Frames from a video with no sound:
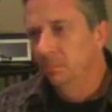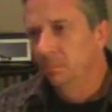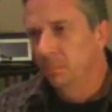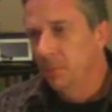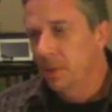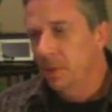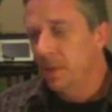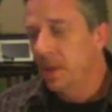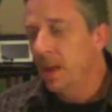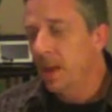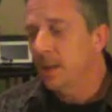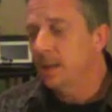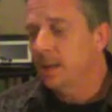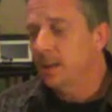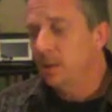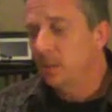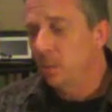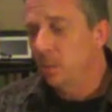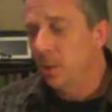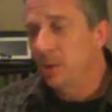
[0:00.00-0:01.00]
It's an
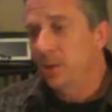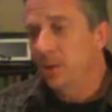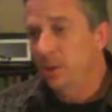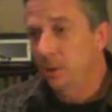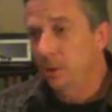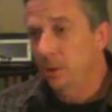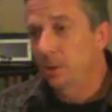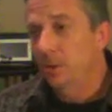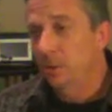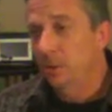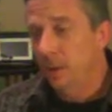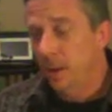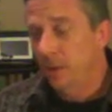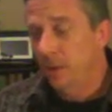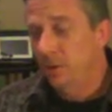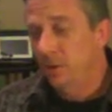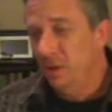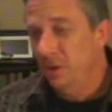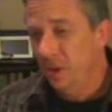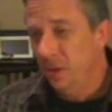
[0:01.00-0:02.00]
excellent way to learn how
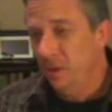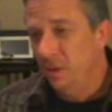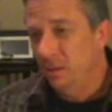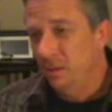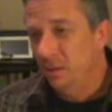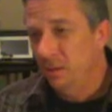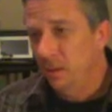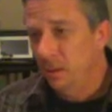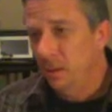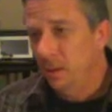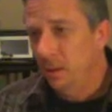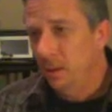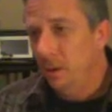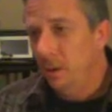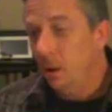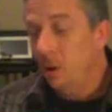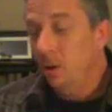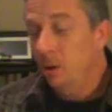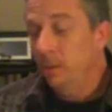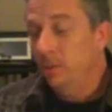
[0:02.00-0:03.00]
to channel.
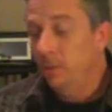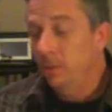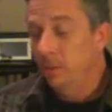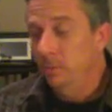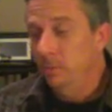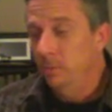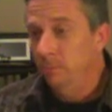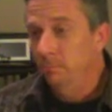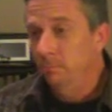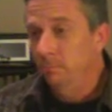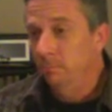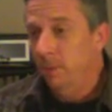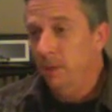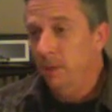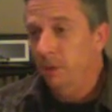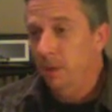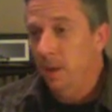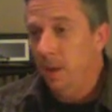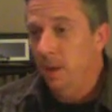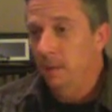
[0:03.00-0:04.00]
All of you can
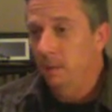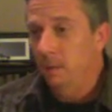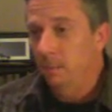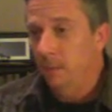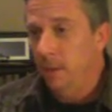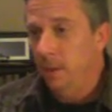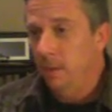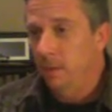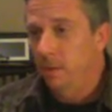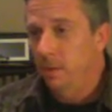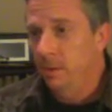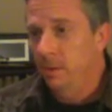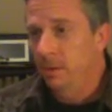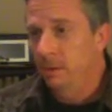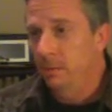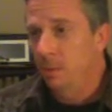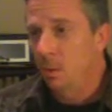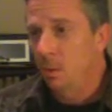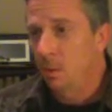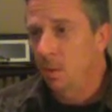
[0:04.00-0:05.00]
channel. There is
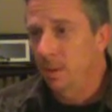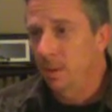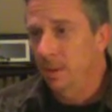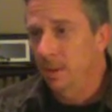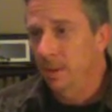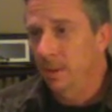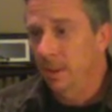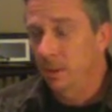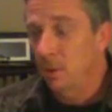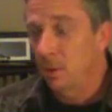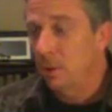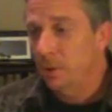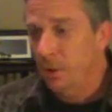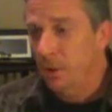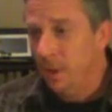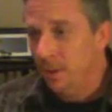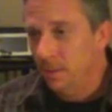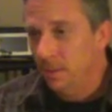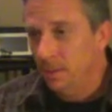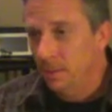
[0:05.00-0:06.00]
no one that cannot
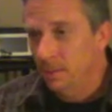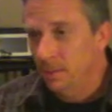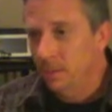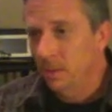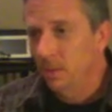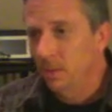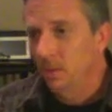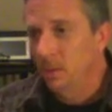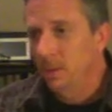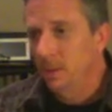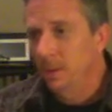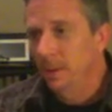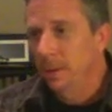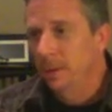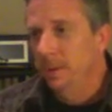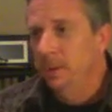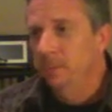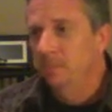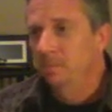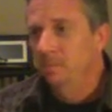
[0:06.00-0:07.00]
channel. So
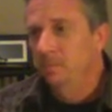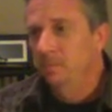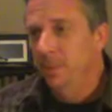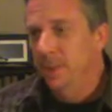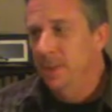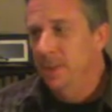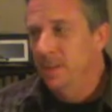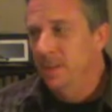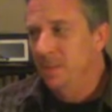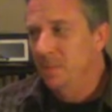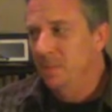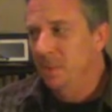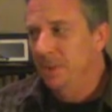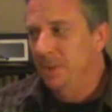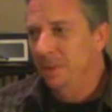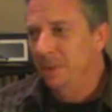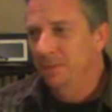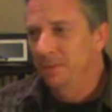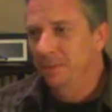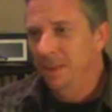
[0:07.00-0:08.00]
it is
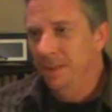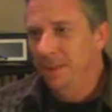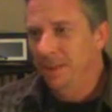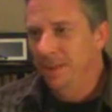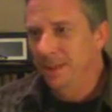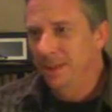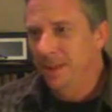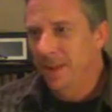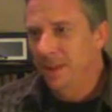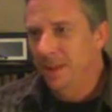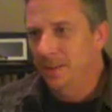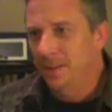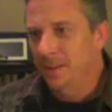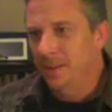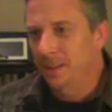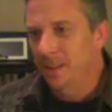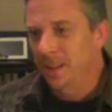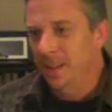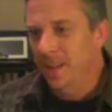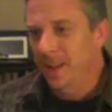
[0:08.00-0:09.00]
simply finding that
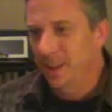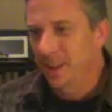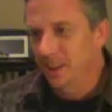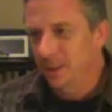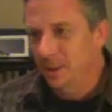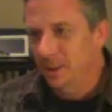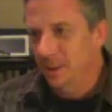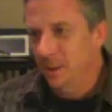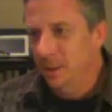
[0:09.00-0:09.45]
connection.